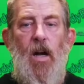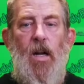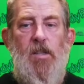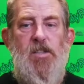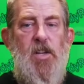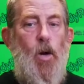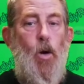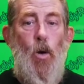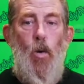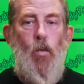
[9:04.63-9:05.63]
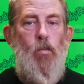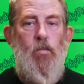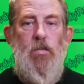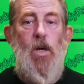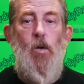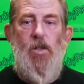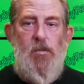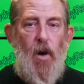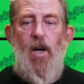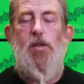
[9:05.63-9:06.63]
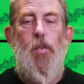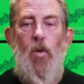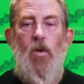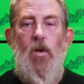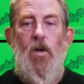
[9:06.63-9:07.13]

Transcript: and so irresponsible